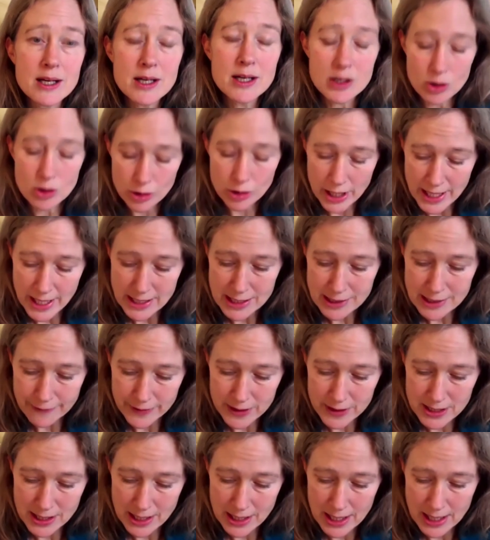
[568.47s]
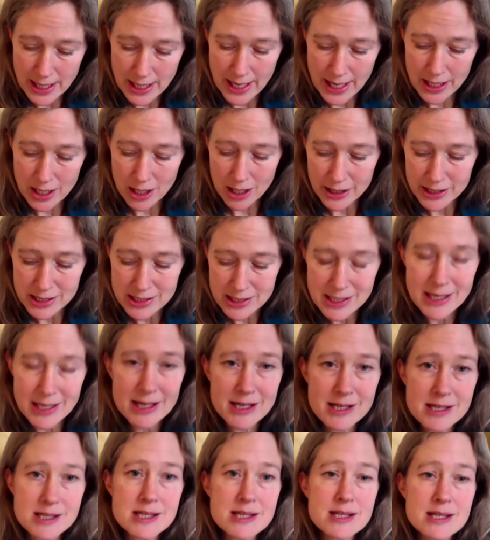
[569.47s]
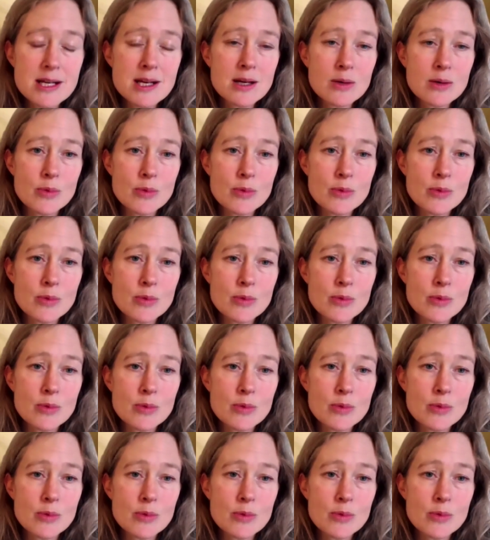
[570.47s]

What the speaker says: creativity, and ideas,